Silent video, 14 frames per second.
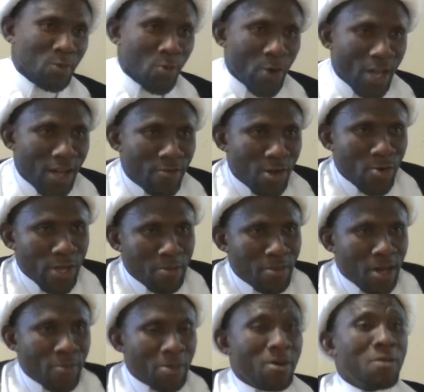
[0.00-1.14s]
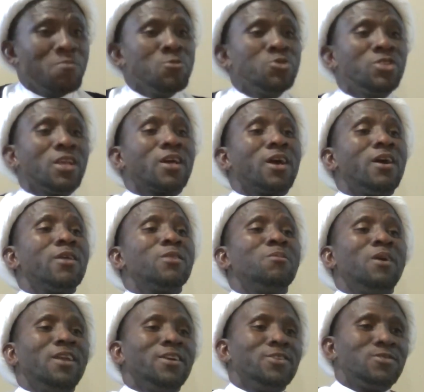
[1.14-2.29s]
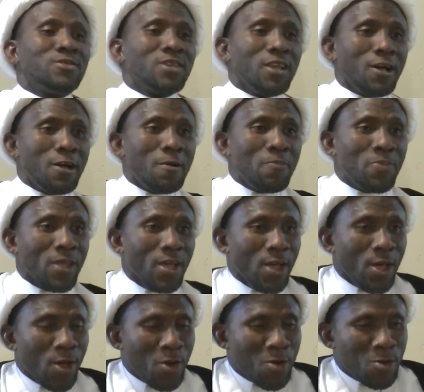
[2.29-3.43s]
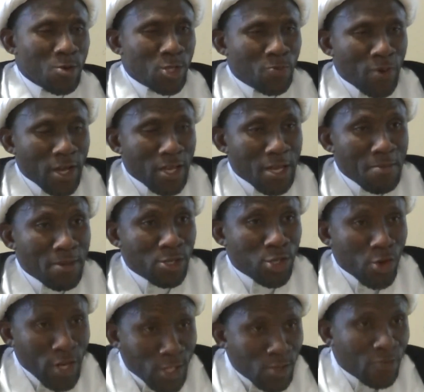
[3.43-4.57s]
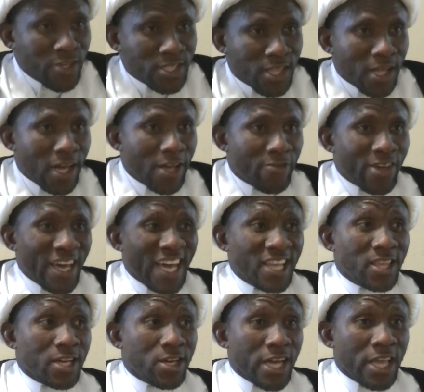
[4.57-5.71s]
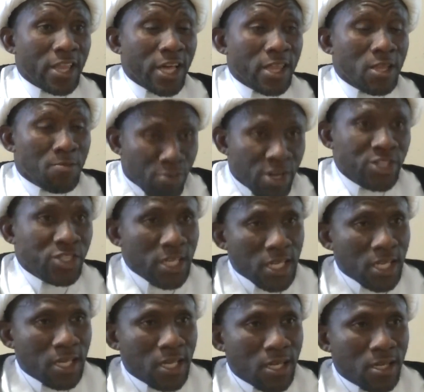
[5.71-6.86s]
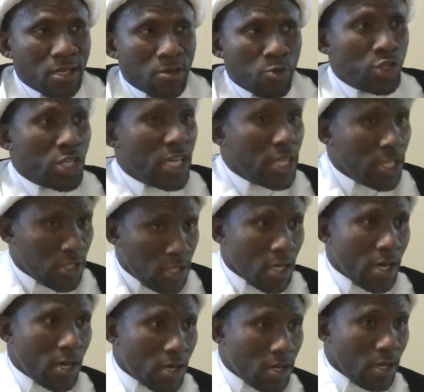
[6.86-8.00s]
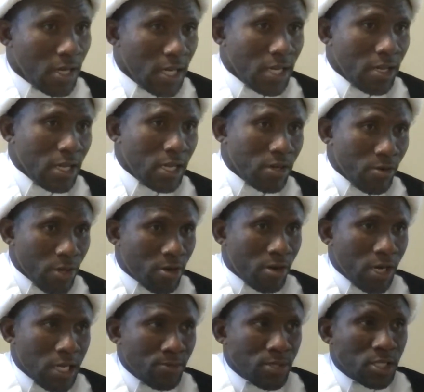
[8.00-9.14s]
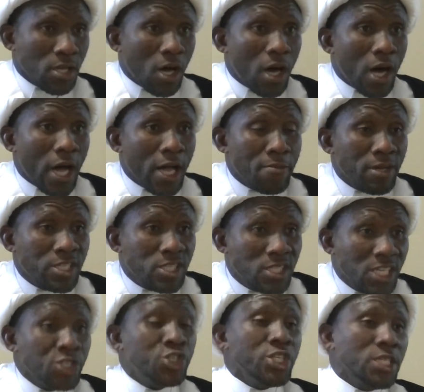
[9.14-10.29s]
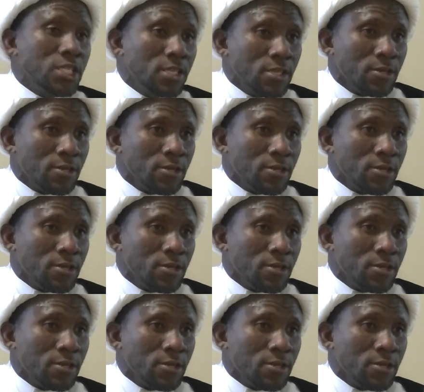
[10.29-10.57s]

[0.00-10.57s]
We have our Imam, Imam Musa al-Kadhim alayhi salam, who spent the majority of his life in the, in, in the prison, which in the ziyarah, we call him Sahib al-Sijin,